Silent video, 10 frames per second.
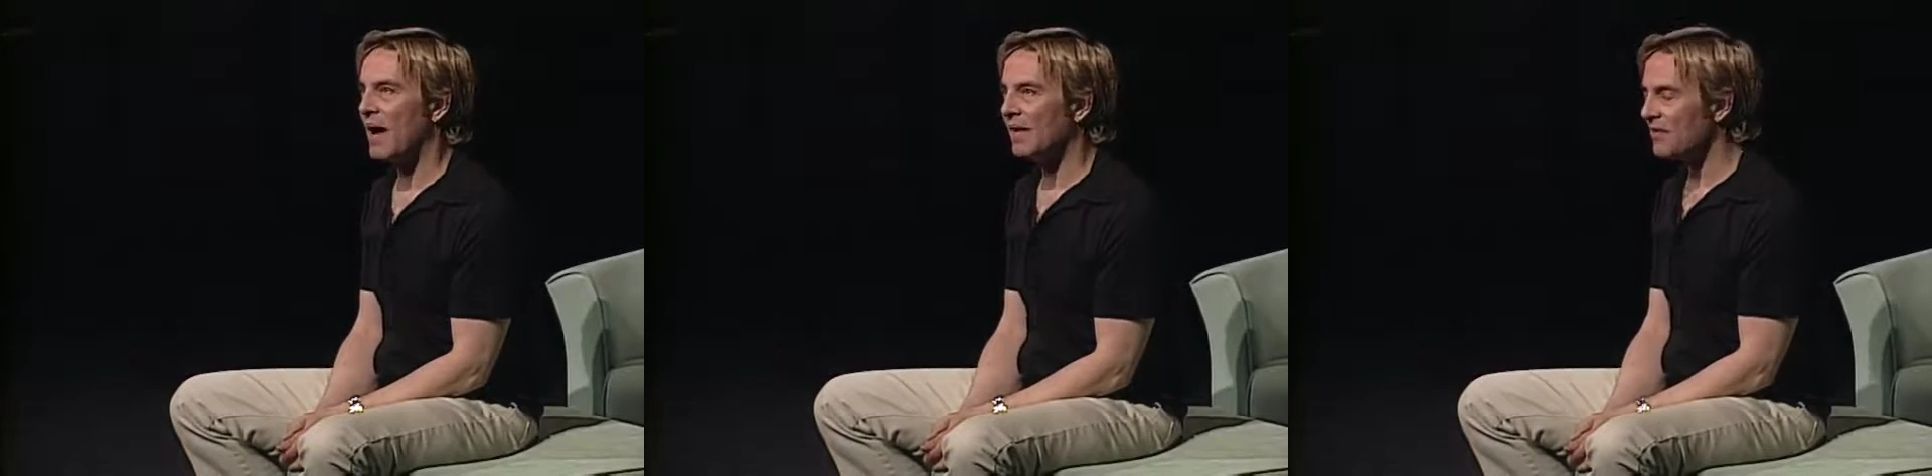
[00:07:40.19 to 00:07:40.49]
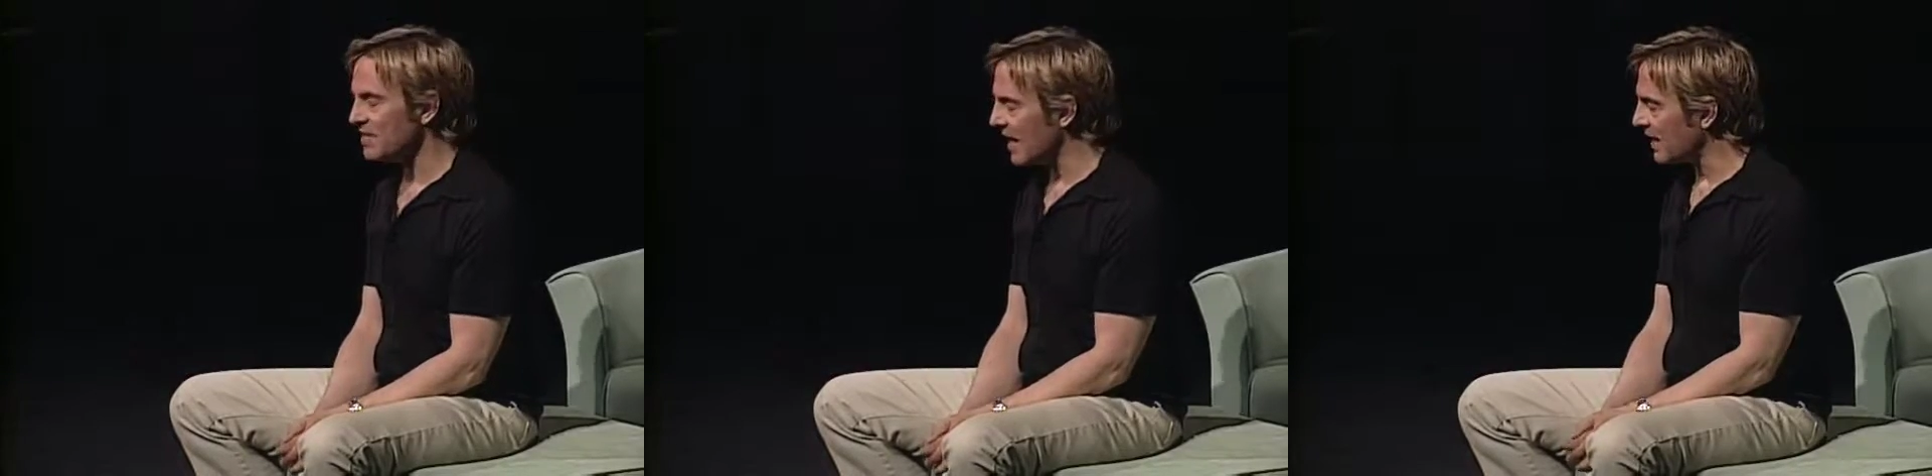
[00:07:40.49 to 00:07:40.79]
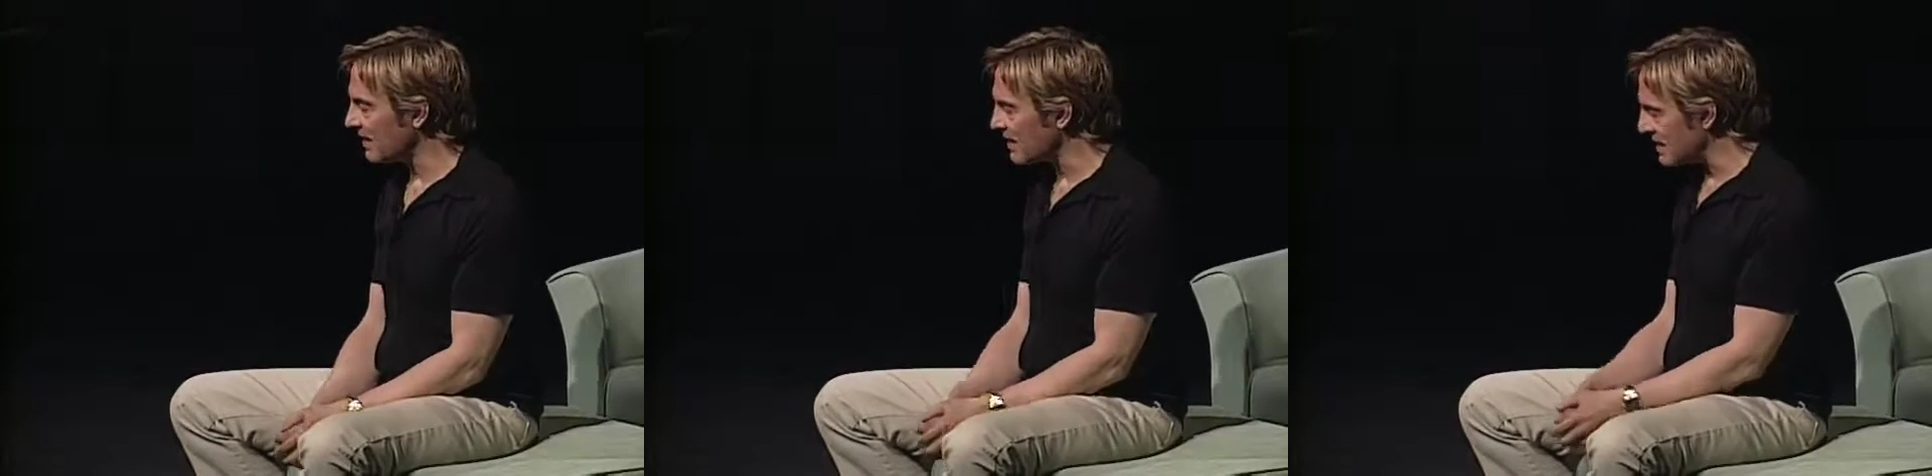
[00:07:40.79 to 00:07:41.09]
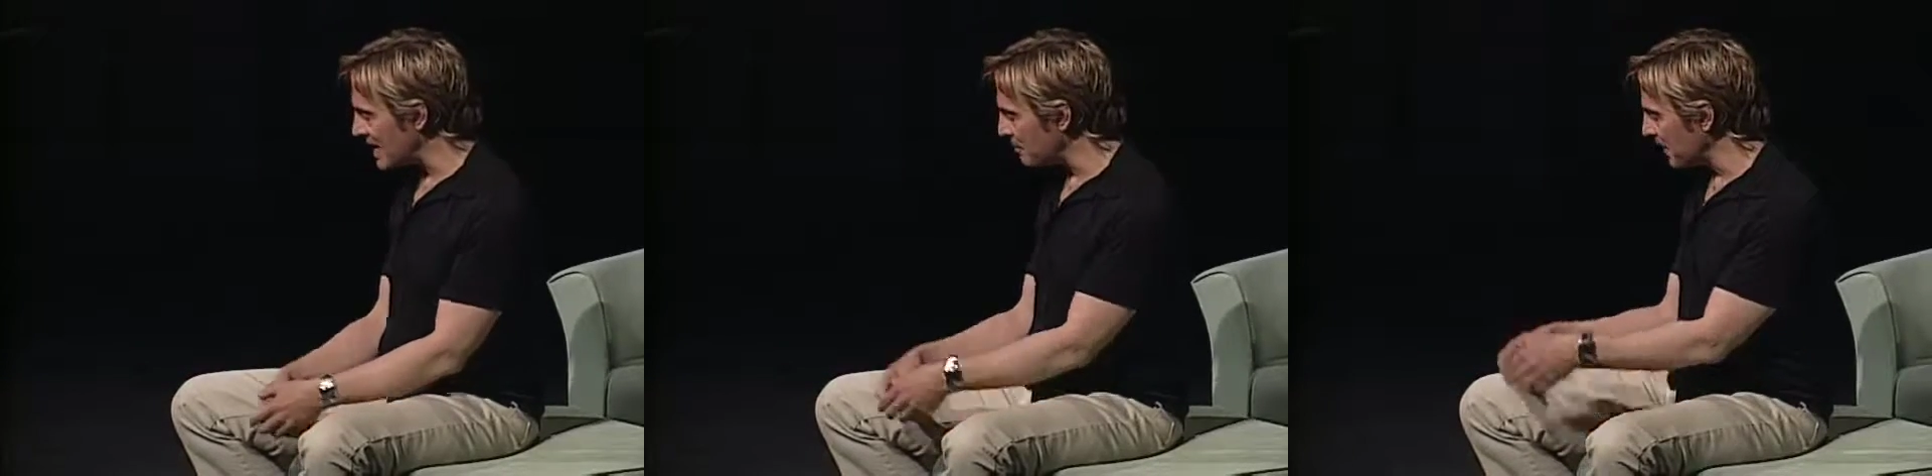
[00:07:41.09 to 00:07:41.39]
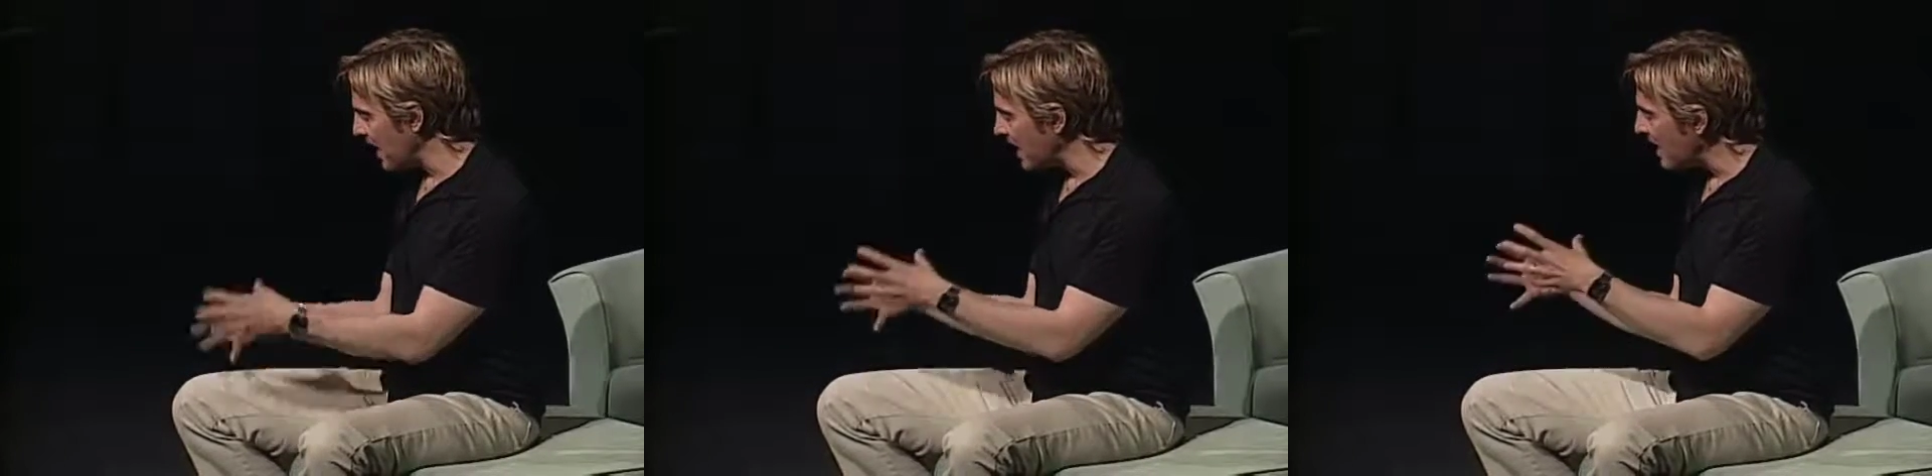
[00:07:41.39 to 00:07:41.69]
I love taking the same
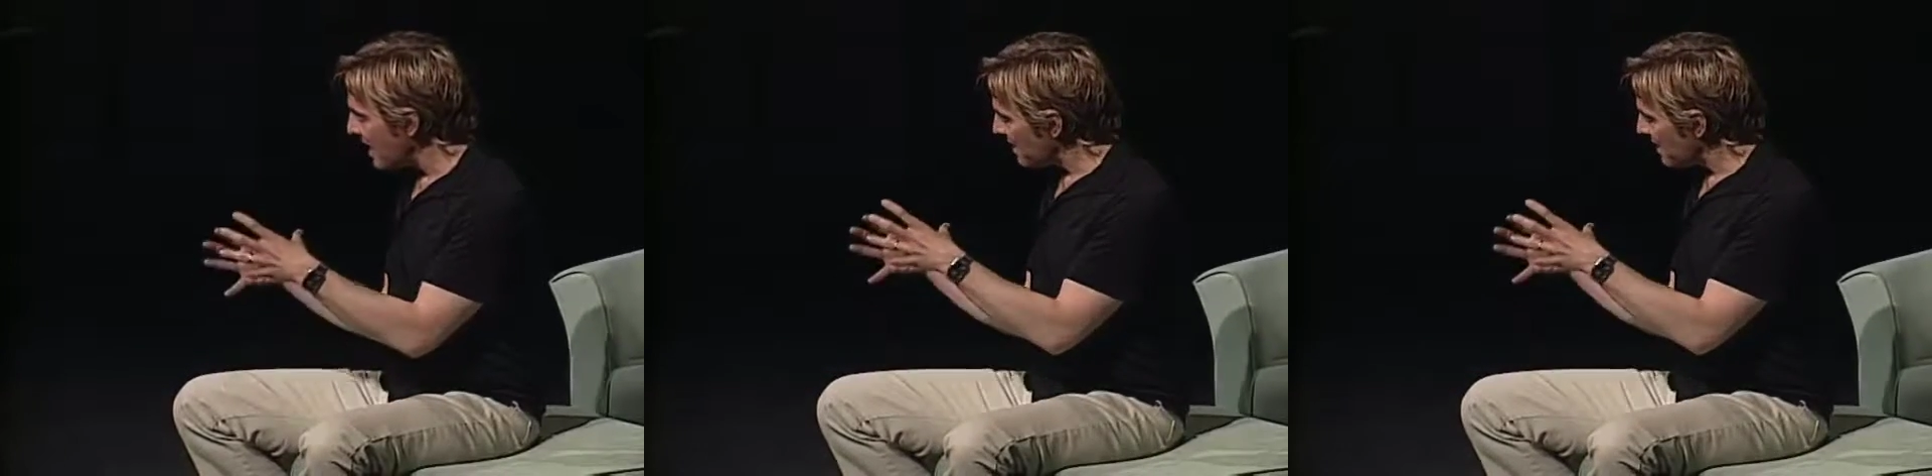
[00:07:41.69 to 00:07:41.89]
play